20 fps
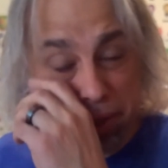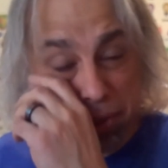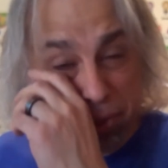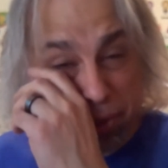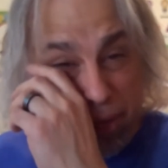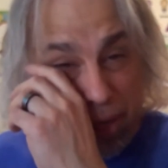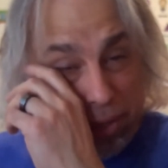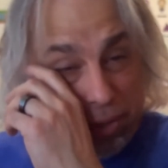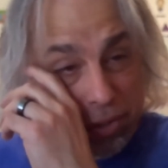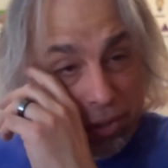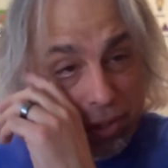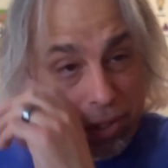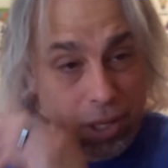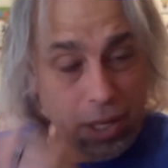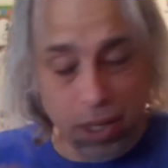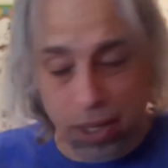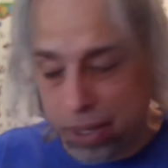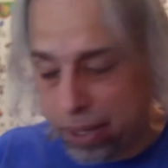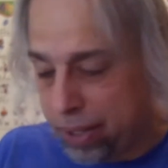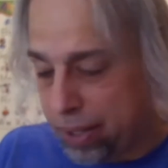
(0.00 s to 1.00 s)
cents
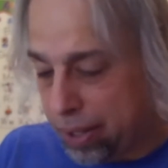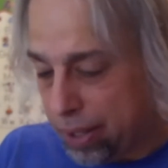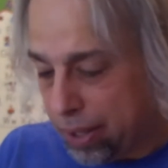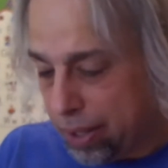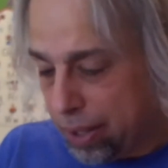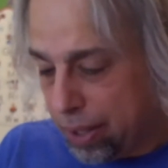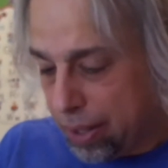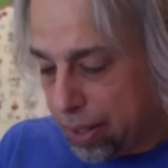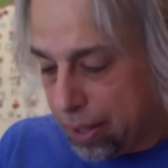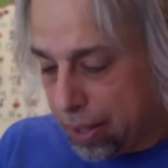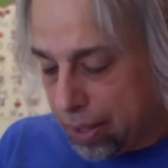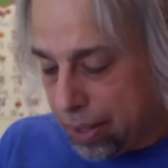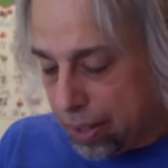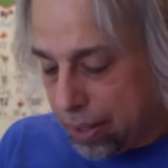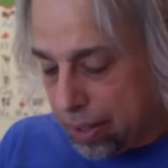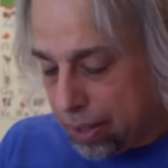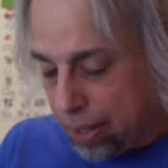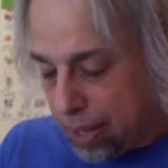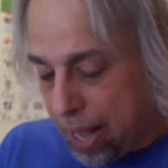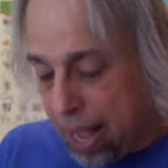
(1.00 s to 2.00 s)
on
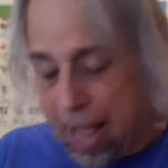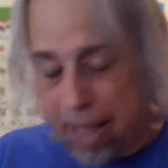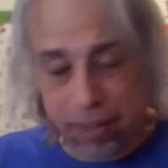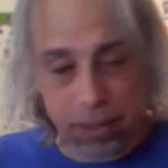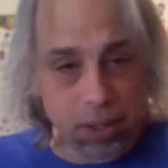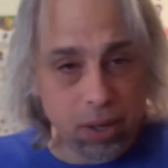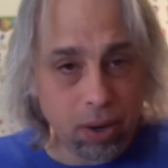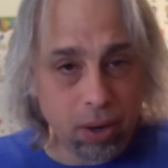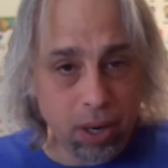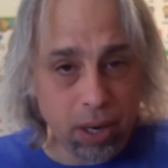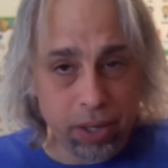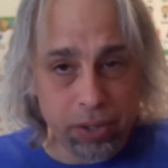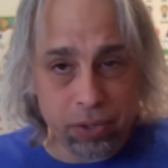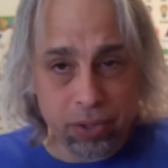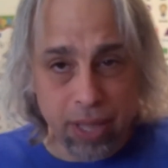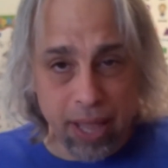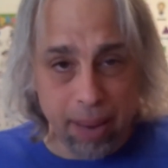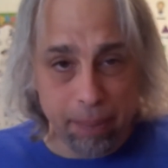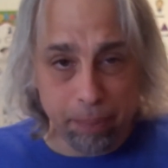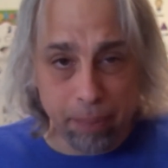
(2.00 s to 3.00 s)
hot cards
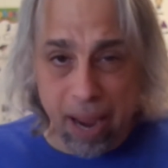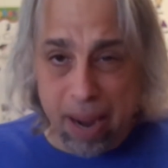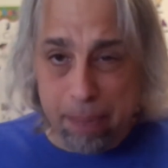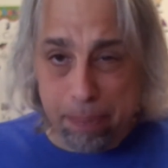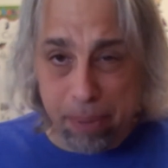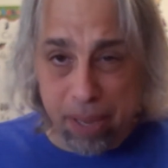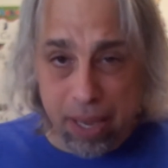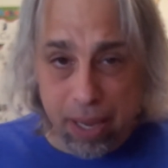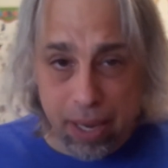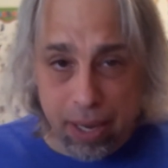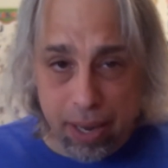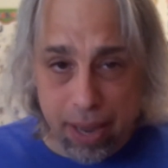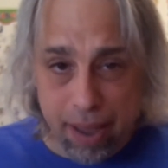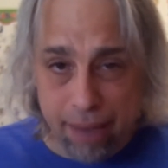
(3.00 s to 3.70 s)
that might be